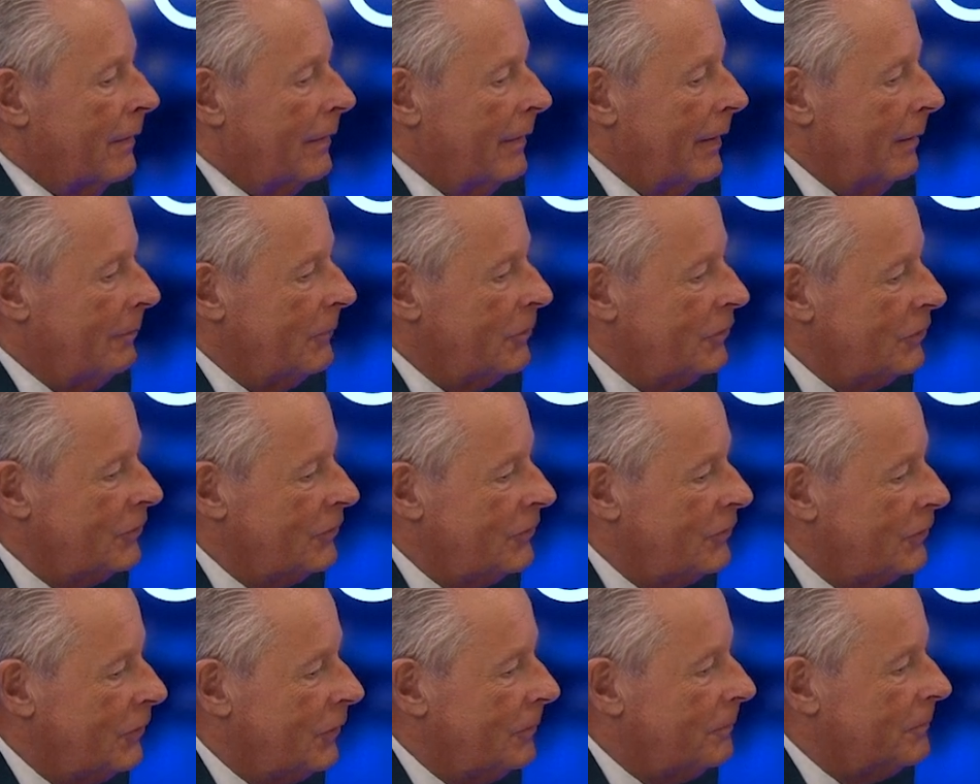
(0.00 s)
Let me
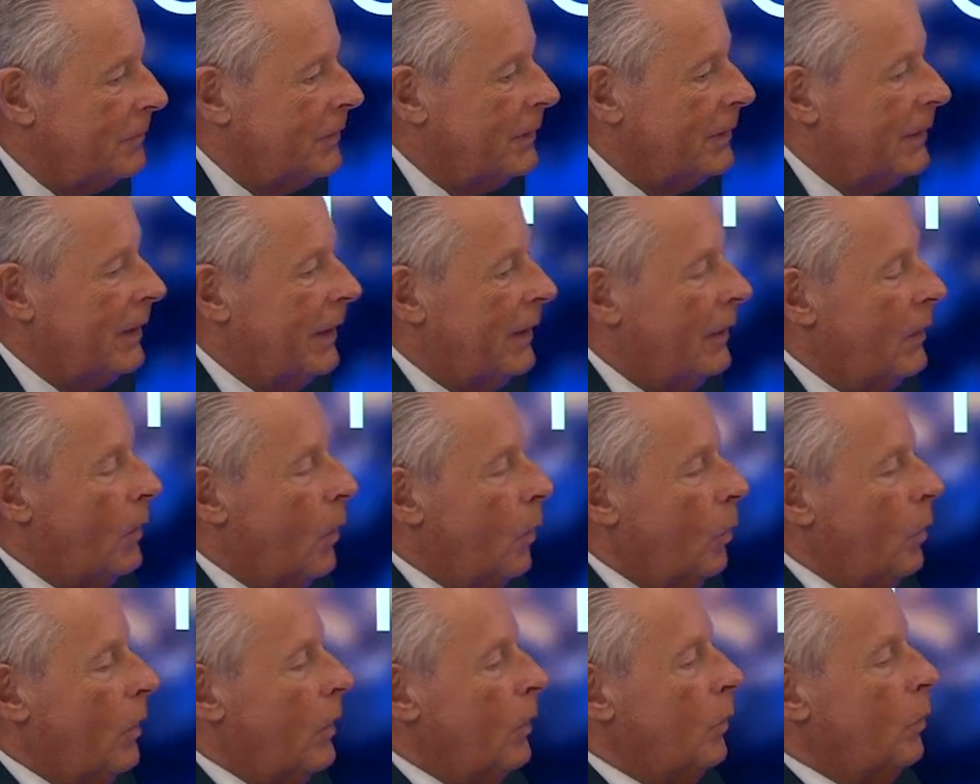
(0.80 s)
just stop you there.
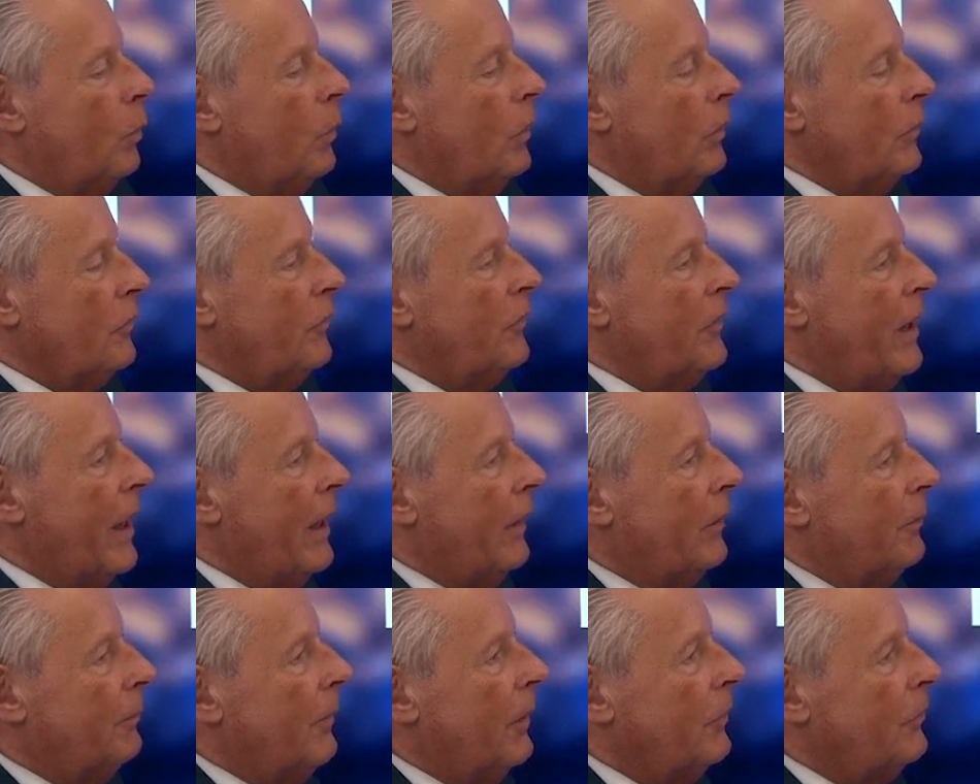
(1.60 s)
What's
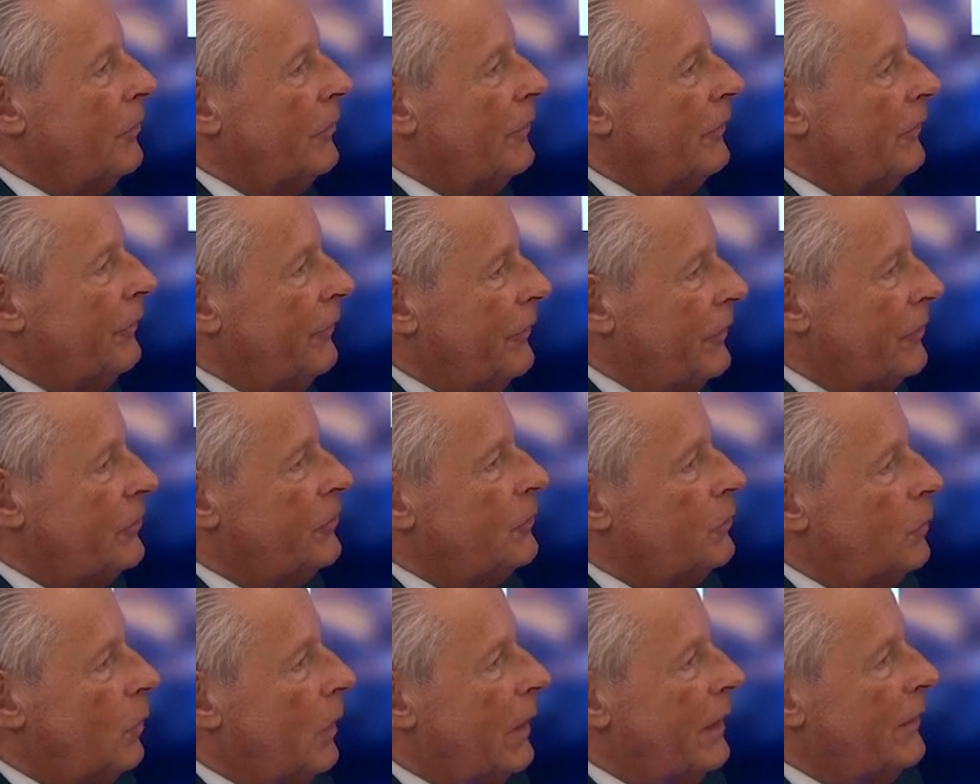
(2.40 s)
now the most
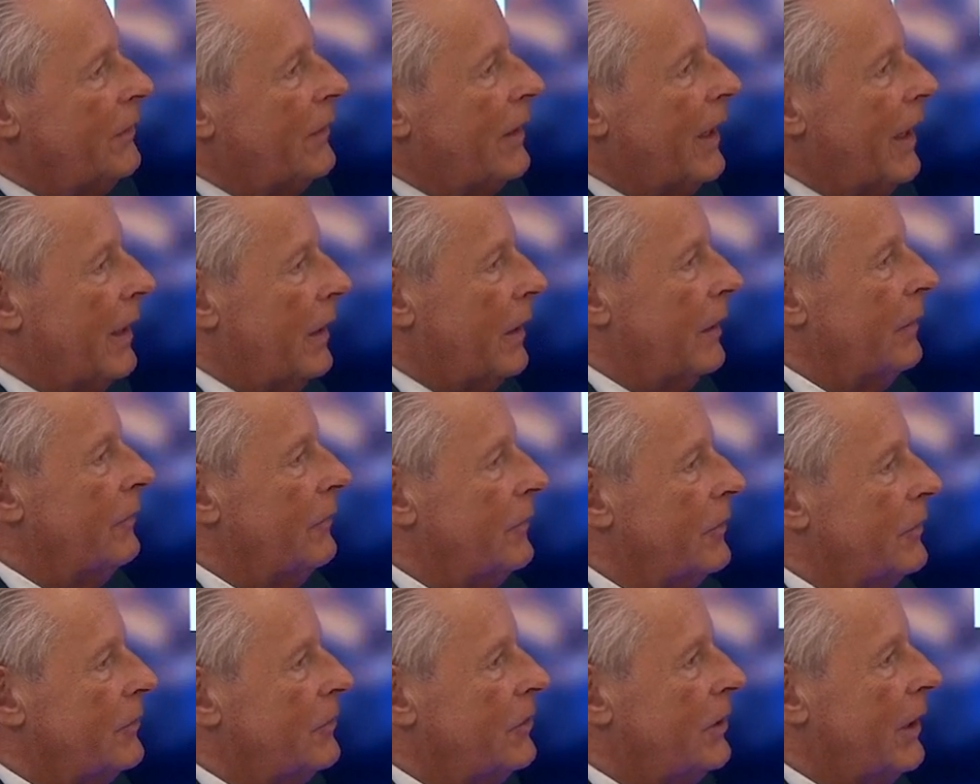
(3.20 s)
efficient way to get over
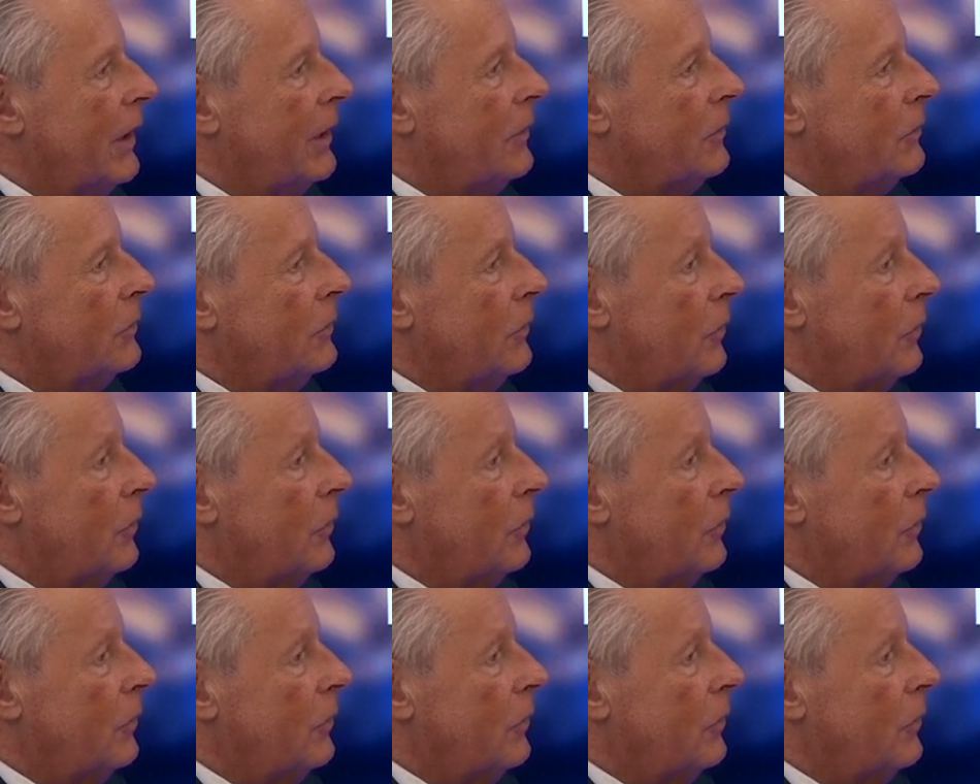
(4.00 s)
the channel